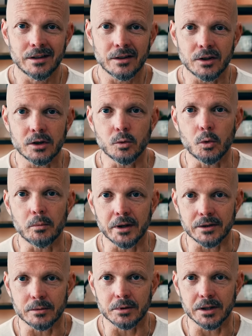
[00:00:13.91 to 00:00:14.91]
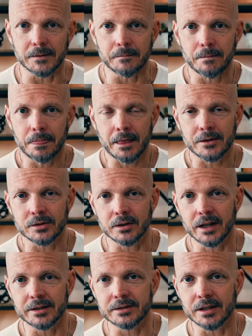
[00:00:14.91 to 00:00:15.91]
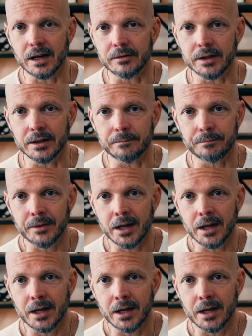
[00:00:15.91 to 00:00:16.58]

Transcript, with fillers: that you were meant to be. So let's dive in.